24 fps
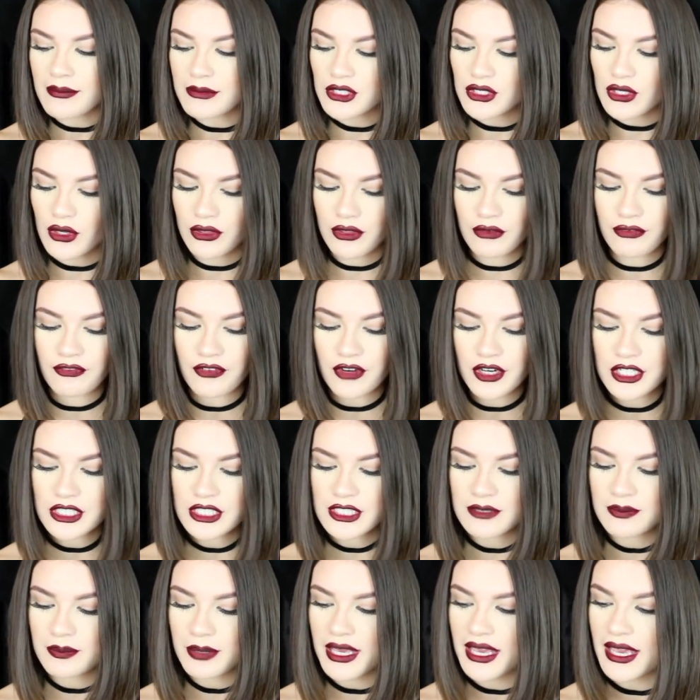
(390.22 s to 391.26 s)
So the
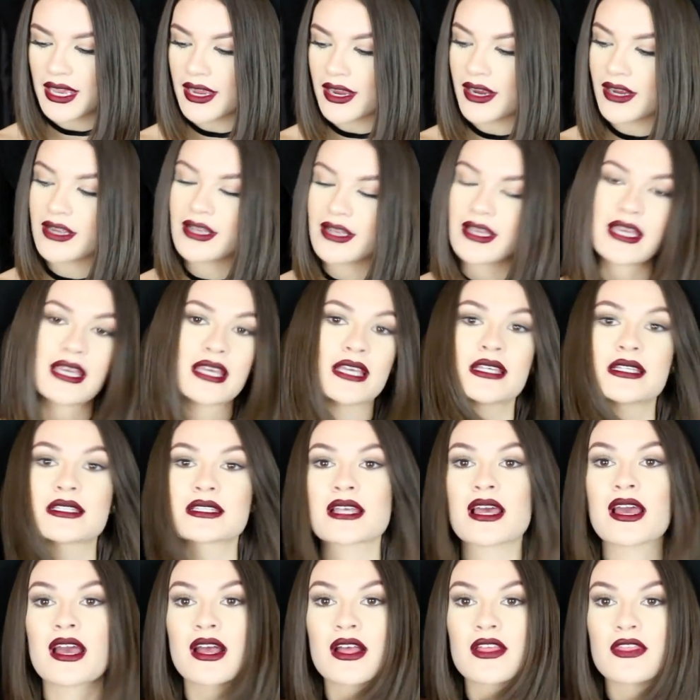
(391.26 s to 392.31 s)
first pair
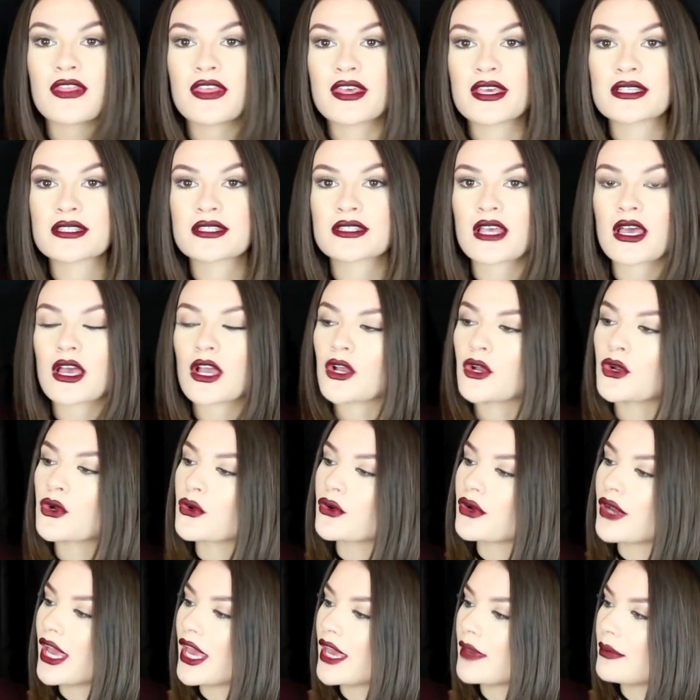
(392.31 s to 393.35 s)
is this
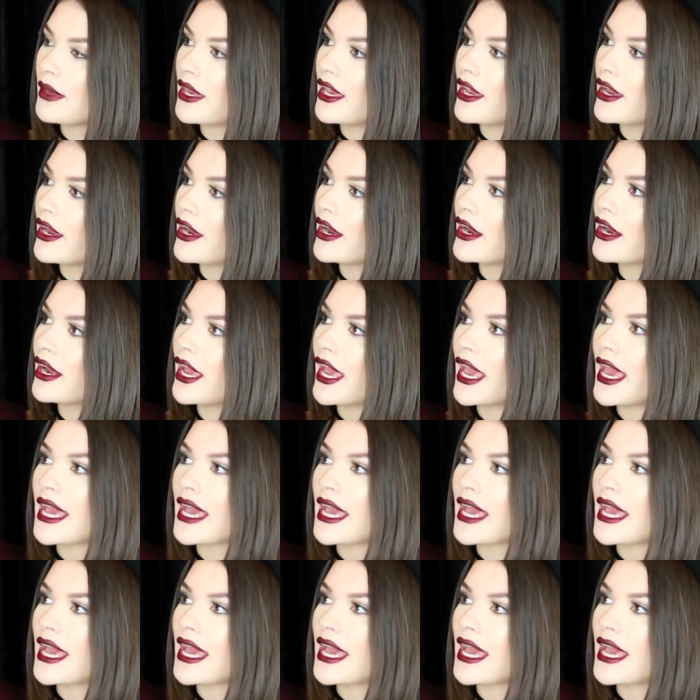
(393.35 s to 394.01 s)
gray pair,